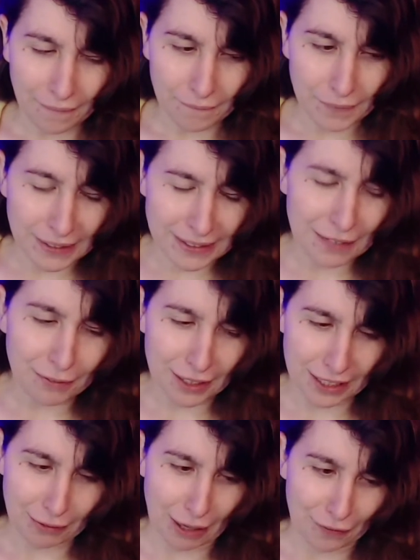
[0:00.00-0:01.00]
it did
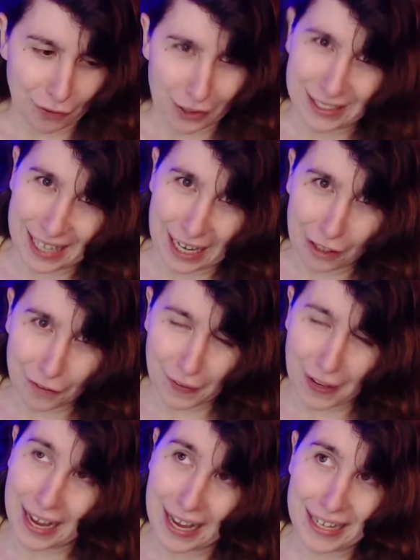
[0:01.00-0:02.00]
really well for itself,
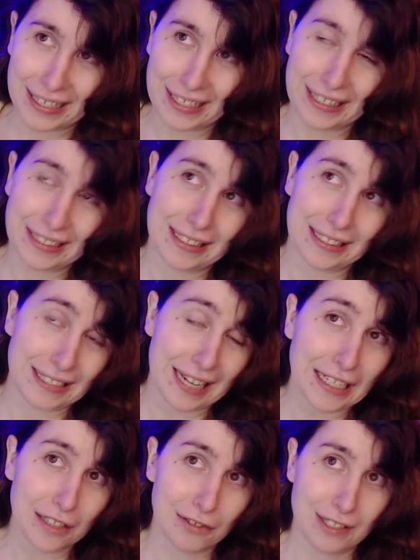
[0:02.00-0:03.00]
and
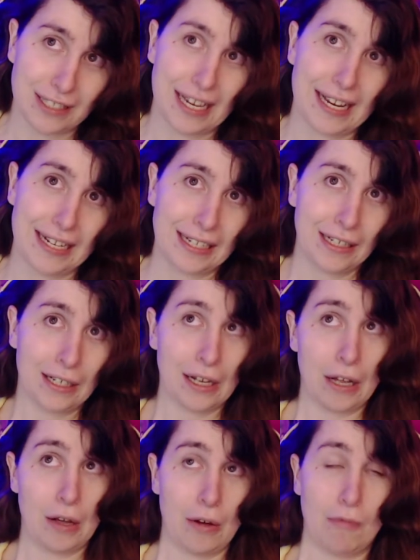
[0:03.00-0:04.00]
Nintendo was like,
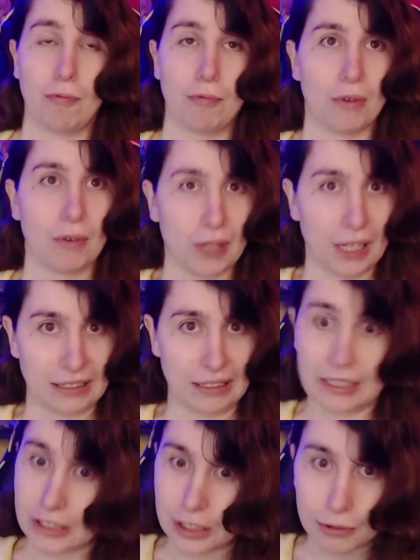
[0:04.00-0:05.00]

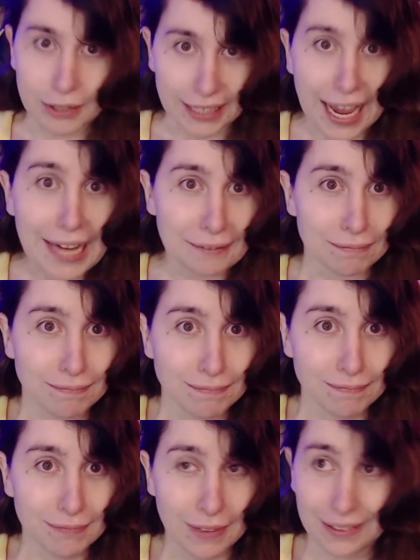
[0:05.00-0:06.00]
let's do it again.
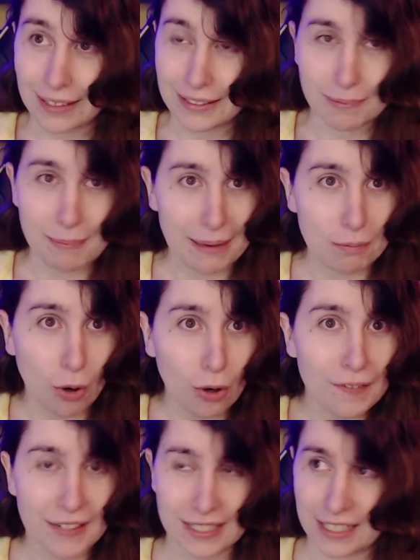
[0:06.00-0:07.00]
Let's make more
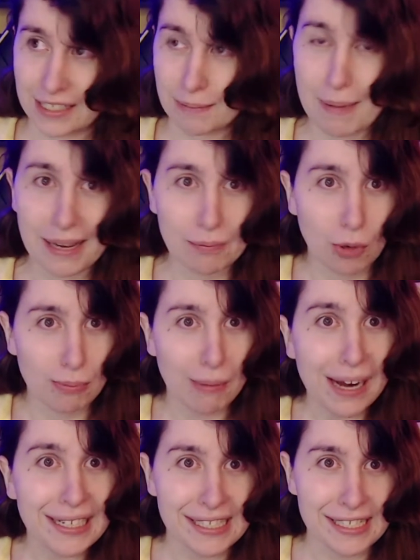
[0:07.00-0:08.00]
of this. Let's make more
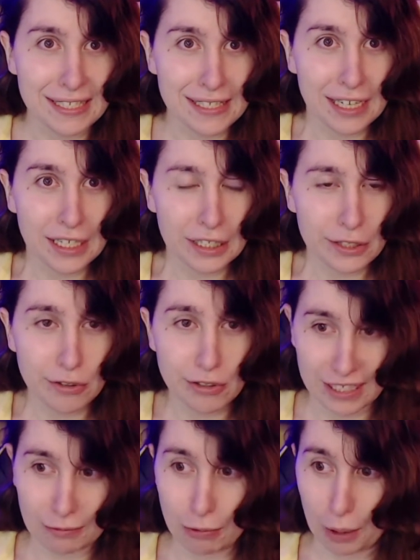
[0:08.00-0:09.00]
monies
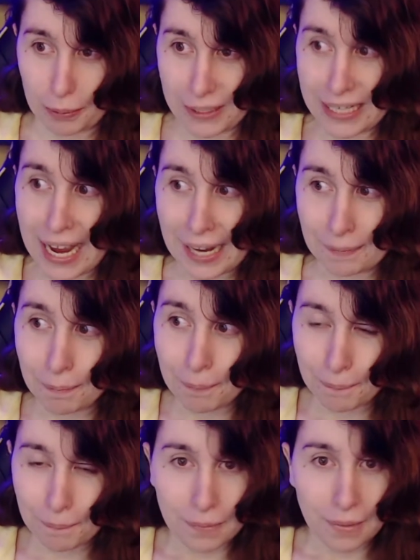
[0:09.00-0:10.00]
using what we did.
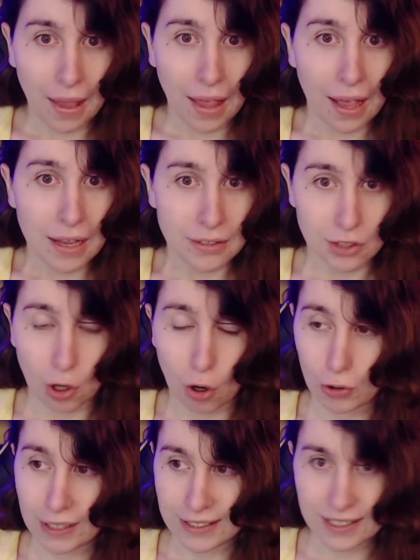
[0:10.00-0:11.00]
So
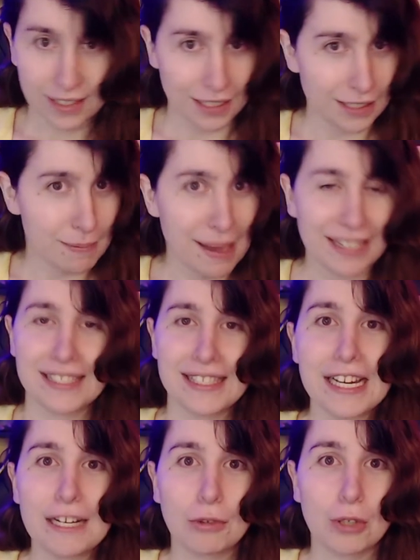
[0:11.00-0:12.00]
let's make a
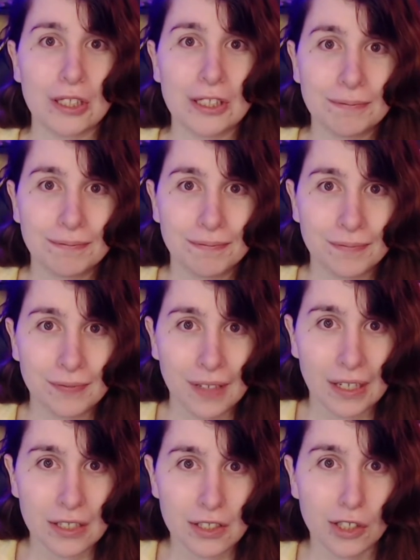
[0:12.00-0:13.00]
sequel.
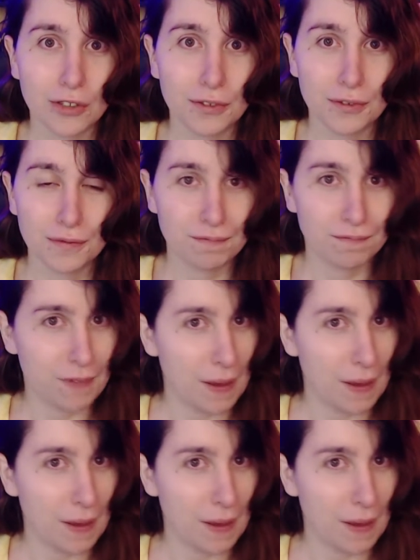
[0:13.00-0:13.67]
So they